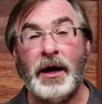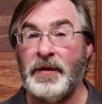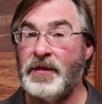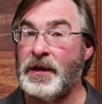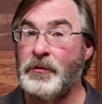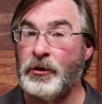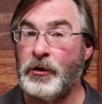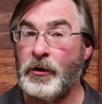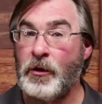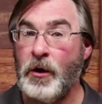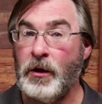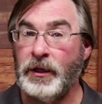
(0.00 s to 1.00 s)
I think we're
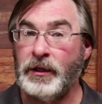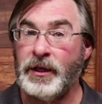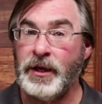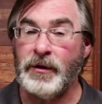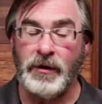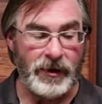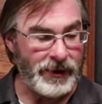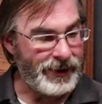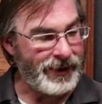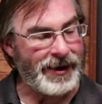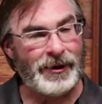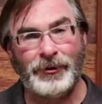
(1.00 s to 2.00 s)
going to call it there.
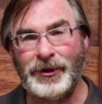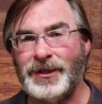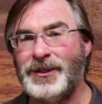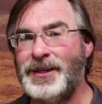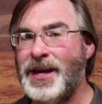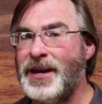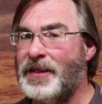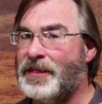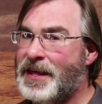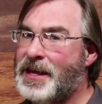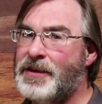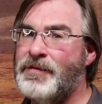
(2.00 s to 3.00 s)
I want to say
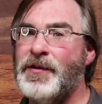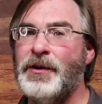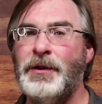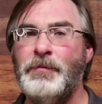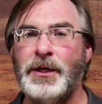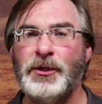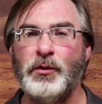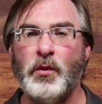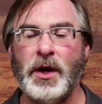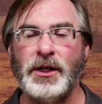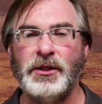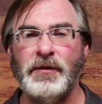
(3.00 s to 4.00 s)
thank you very much for
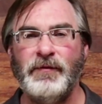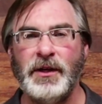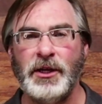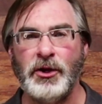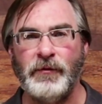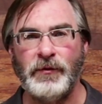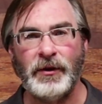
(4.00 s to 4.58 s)
watching the video.